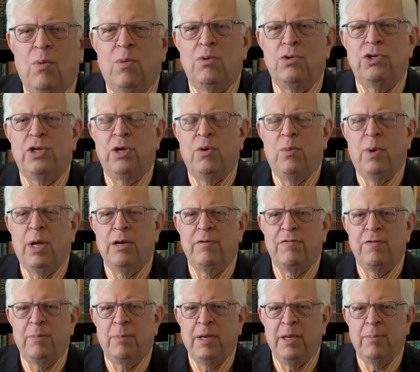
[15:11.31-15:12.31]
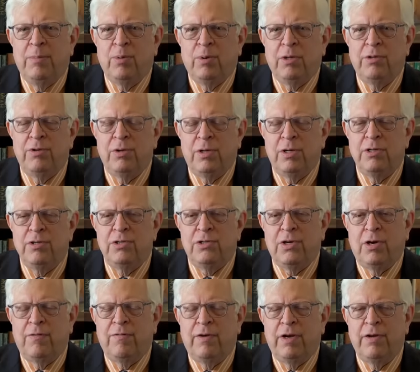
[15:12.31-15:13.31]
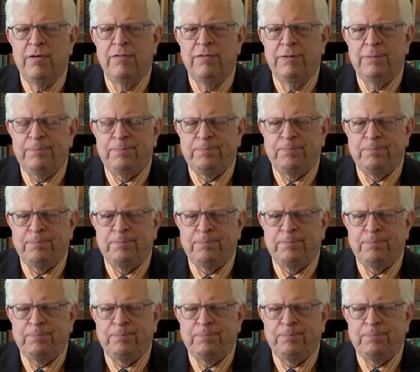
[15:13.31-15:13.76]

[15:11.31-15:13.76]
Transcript: She went from liberal to conservative.